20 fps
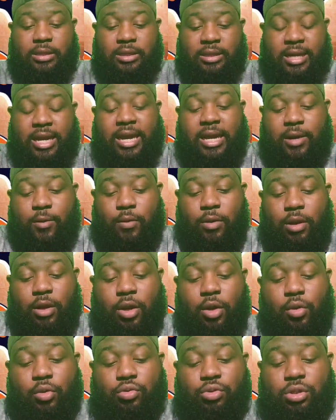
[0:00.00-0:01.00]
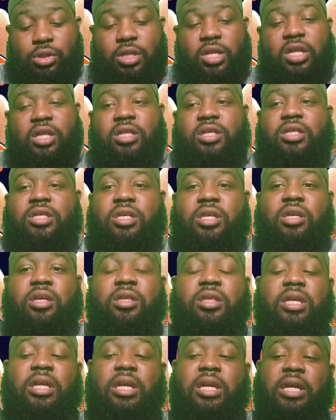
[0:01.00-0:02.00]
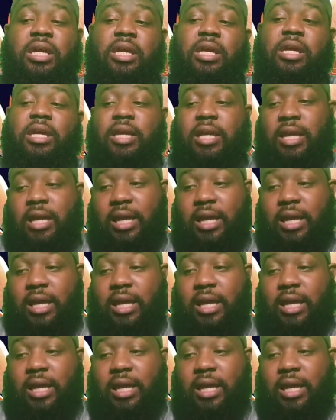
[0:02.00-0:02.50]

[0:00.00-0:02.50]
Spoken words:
Now we go to the